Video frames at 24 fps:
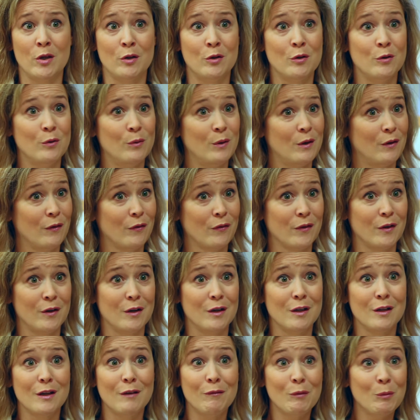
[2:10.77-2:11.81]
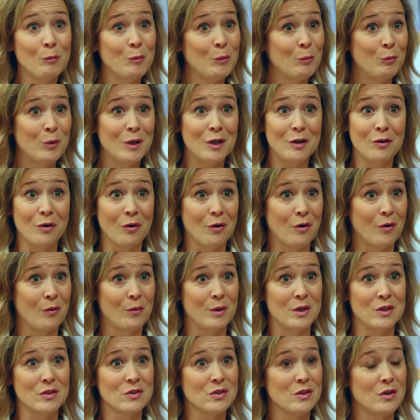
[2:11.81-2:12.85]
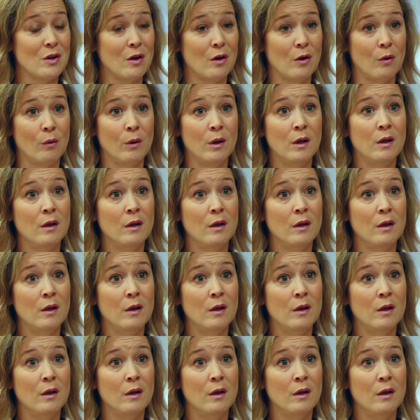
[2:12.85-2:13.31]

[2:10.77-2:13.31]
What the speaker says: and who isn't, even when we don't always know.